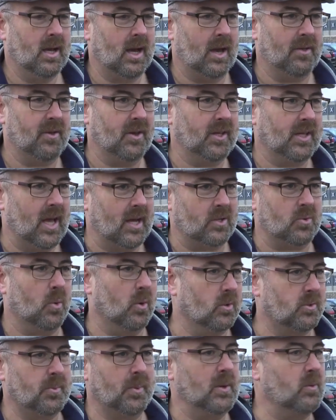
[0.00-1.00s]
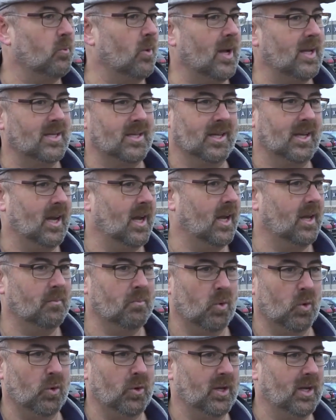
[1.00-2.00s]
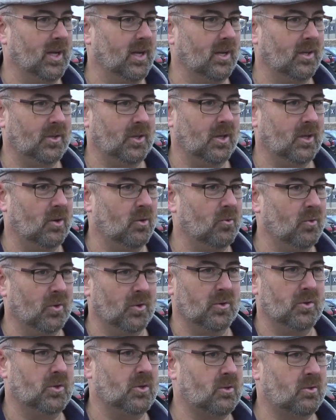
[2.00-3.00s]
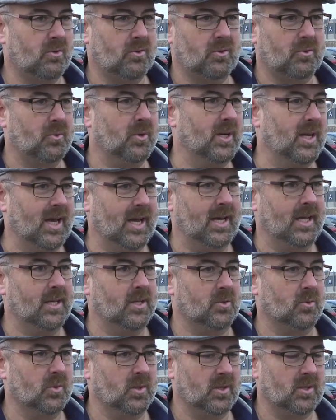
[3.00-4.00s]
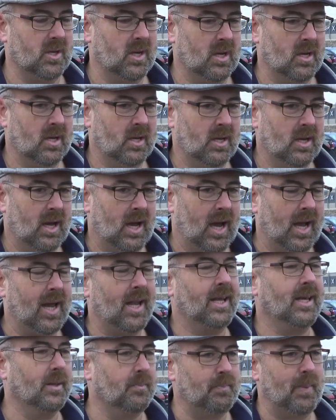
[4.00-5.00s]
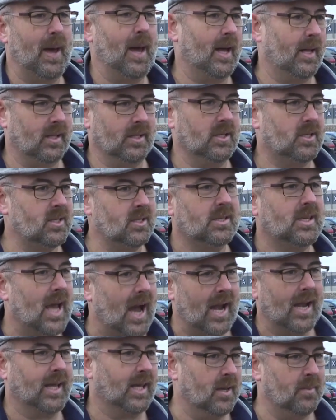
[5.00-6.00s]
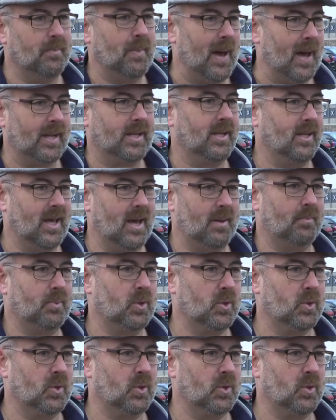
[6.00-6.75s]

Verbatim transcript: I think that's what's been resonating more than anything over those three days was I got to get back. This has got to get back to that